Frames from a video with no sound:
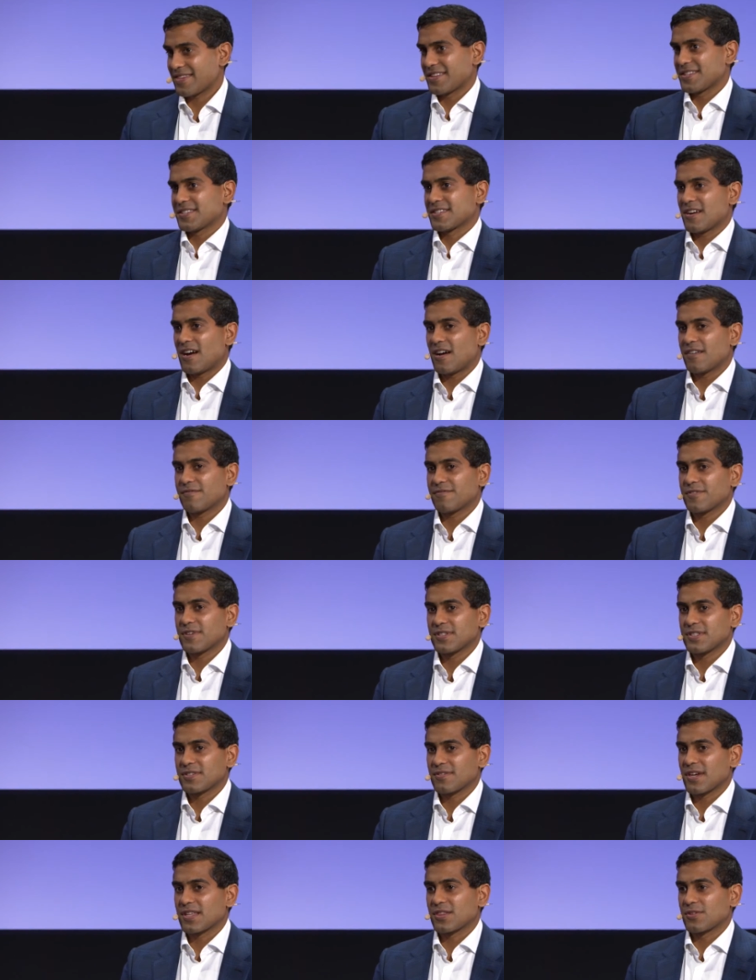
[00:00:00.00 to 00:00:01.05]
at this
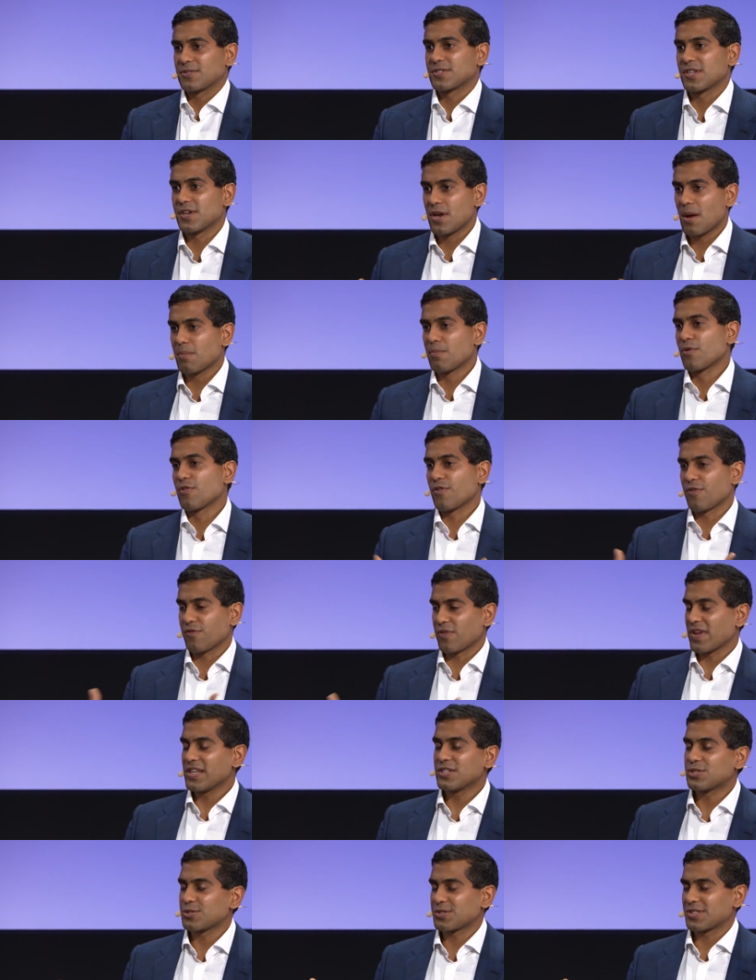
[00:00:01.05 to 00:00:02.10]
conference, right, there's a number of
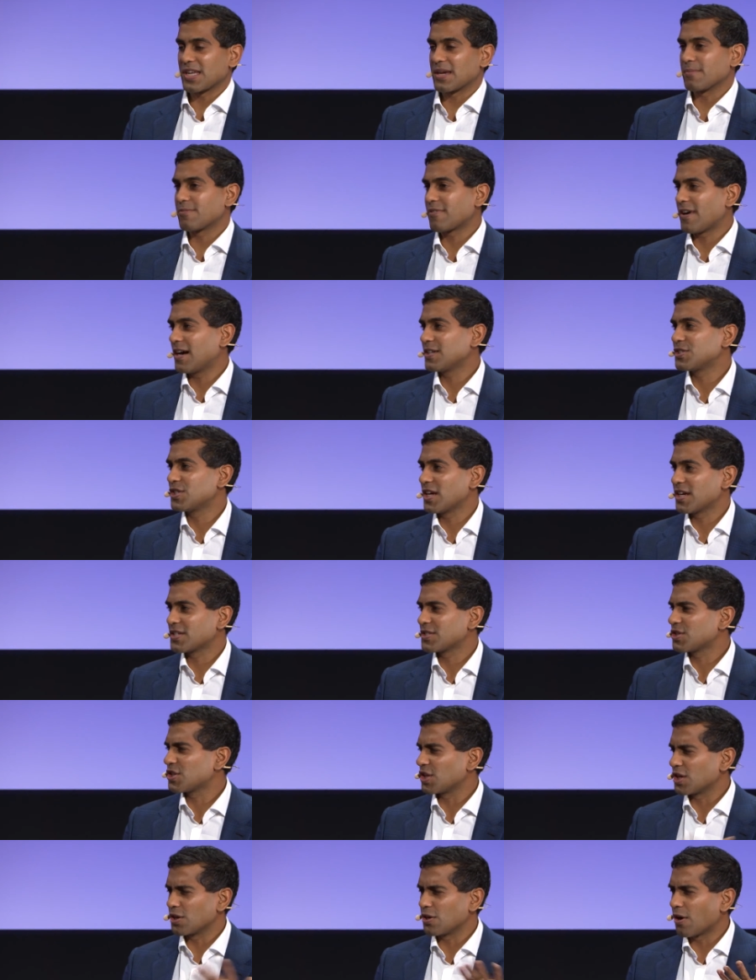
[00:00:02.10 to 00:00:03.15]
interesting
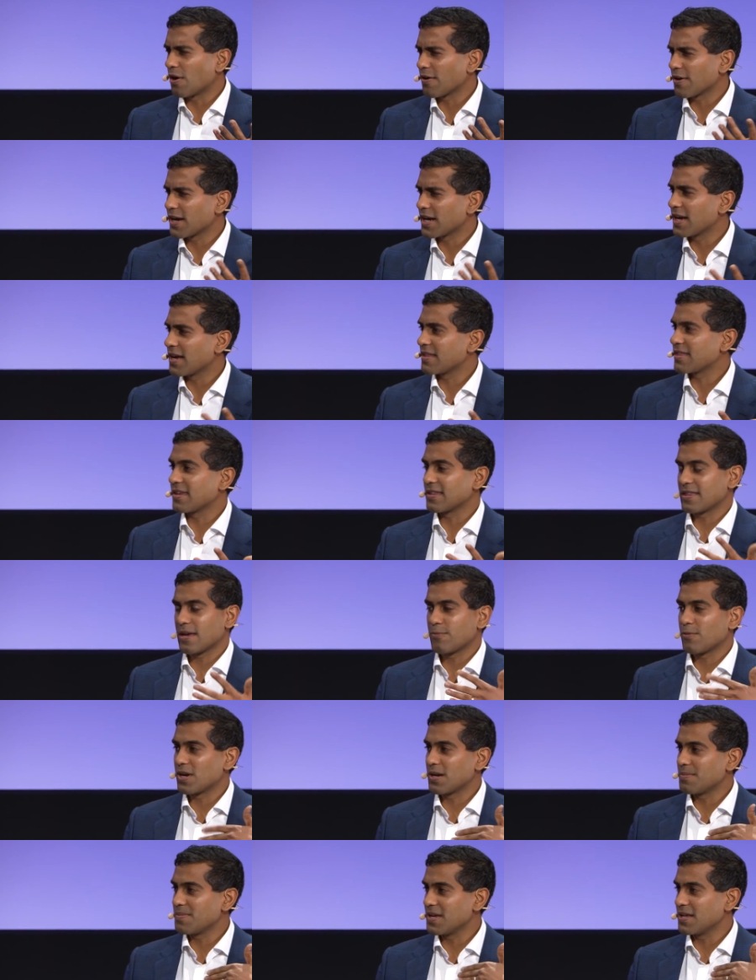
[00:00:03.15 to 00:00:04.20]
projects. Chingari, I think they
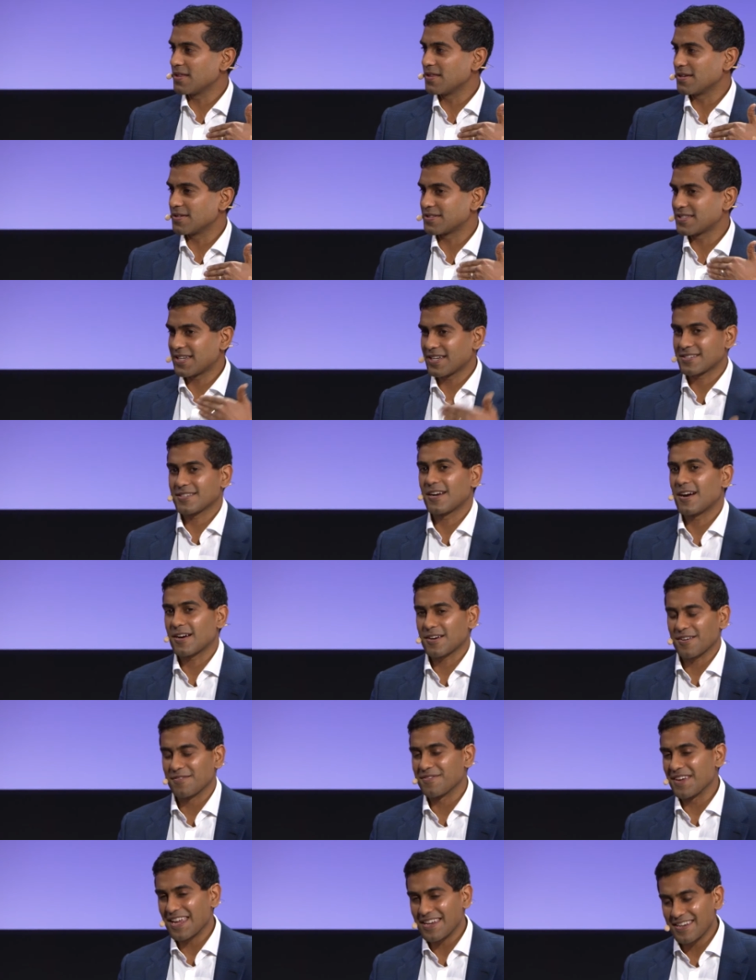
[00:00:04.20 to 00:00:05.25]
want to be the
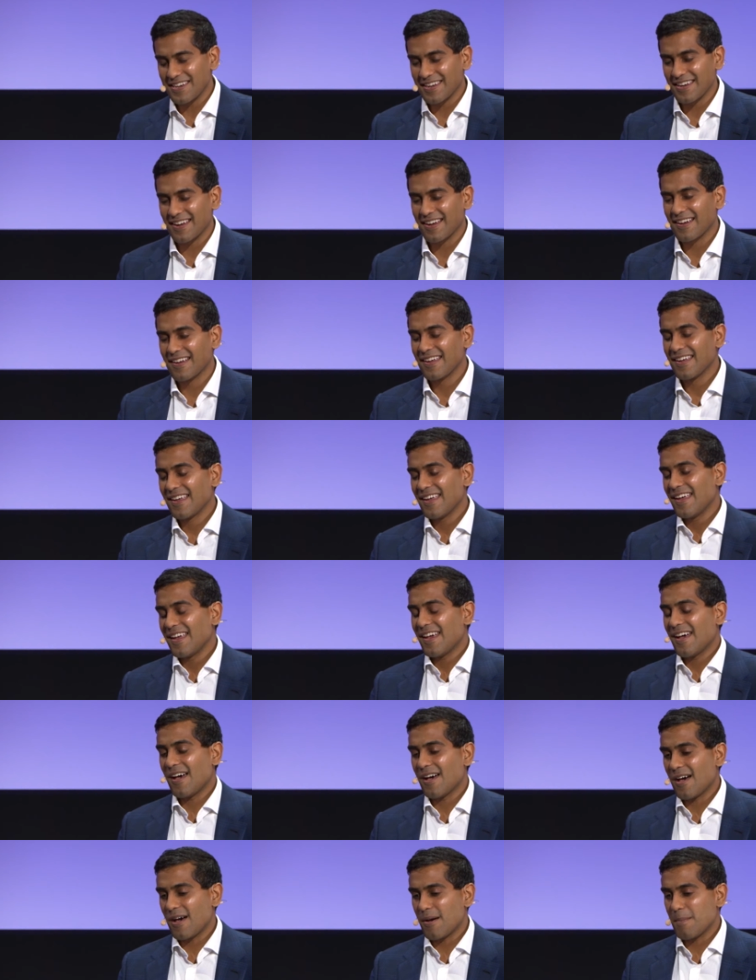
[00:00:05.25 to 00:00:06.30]
TikTok of India
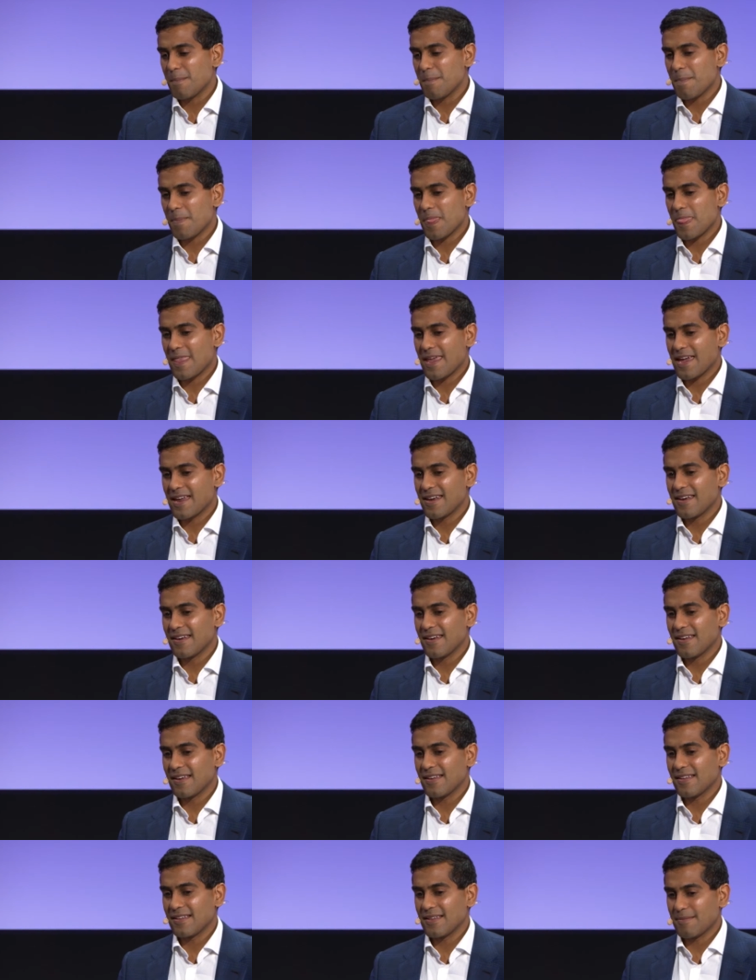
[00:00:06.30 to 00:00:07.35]
um,
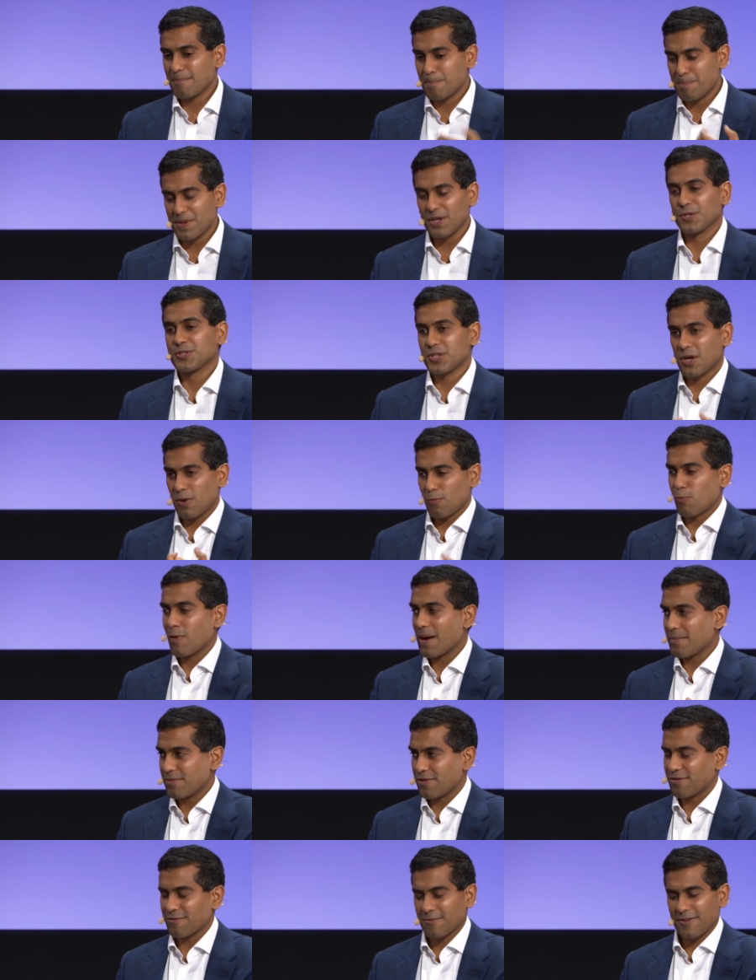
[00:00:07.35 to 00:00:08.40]
and built on
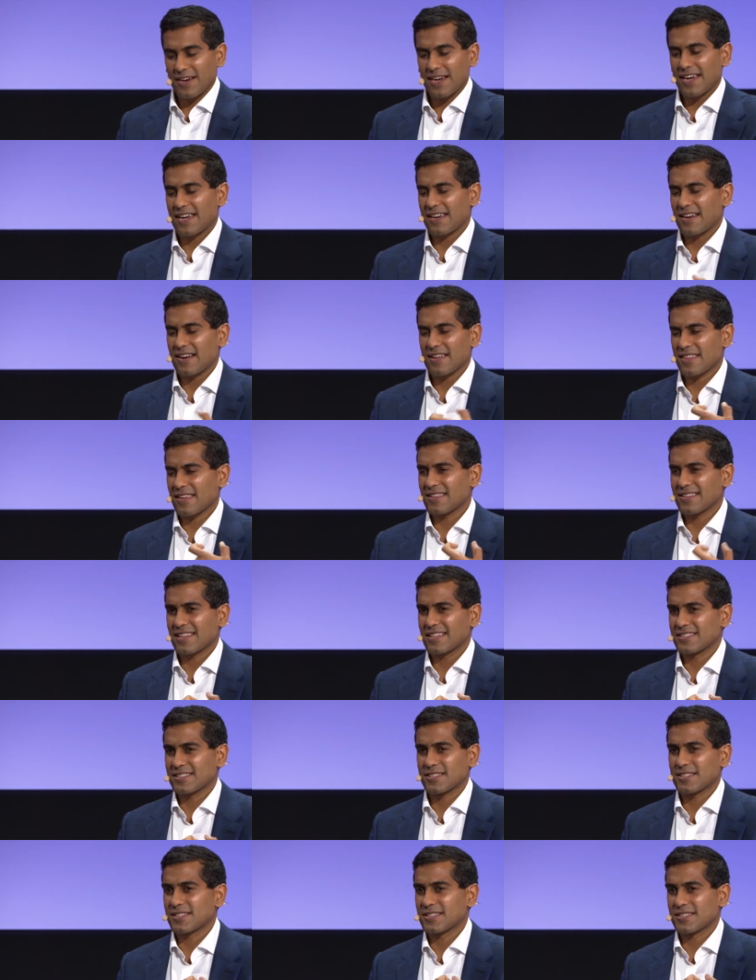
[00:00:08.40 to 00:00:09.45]
Web3. And I think
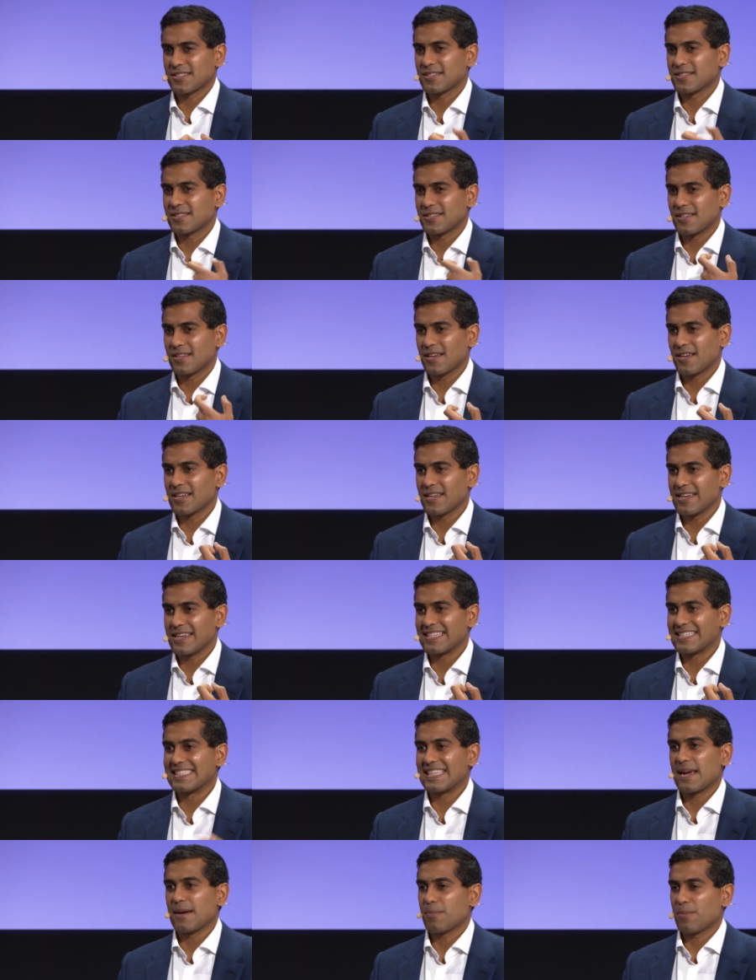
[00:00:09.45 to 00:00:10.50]
that's just an
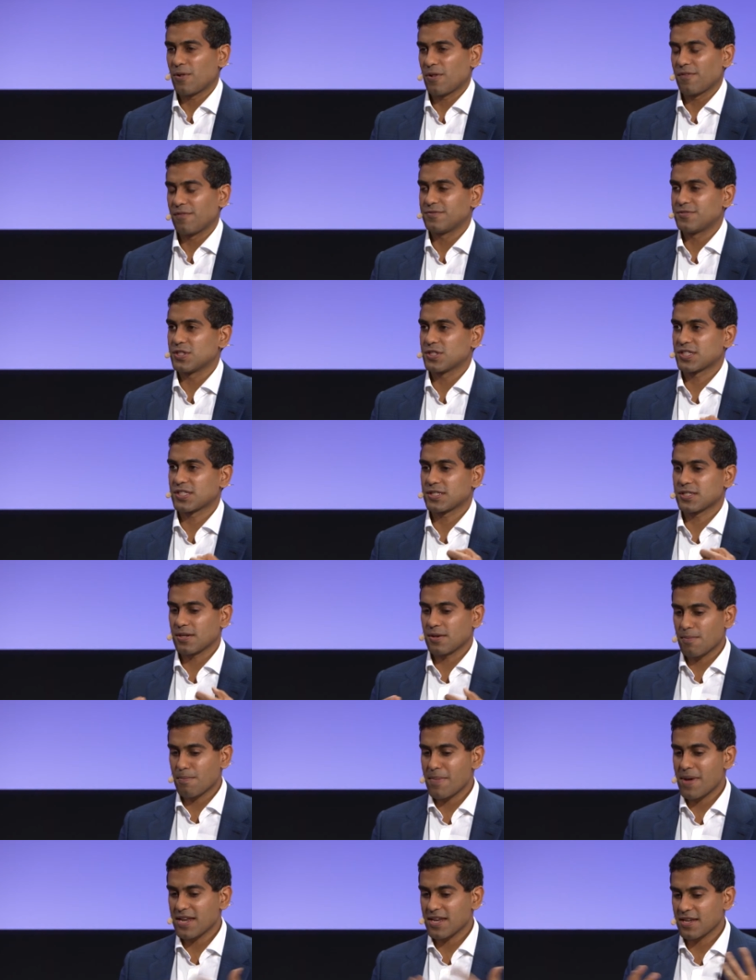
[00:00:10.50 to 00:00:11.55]
example of
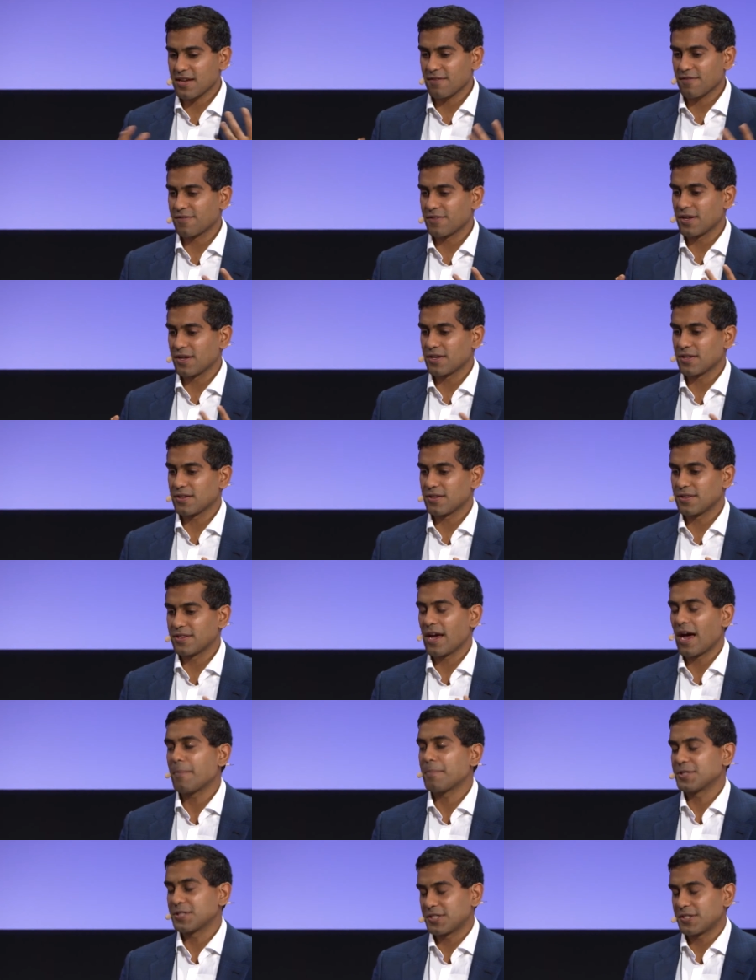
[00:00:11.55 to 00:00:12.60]
just many of the,
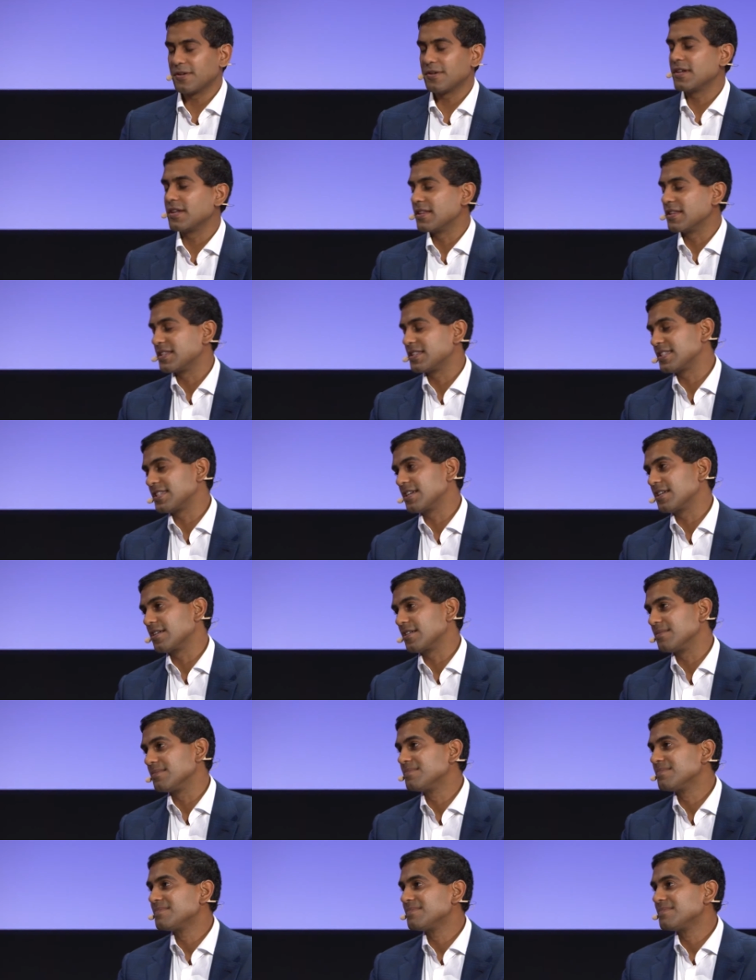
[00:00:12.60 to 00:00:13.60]
the opportunity that's here.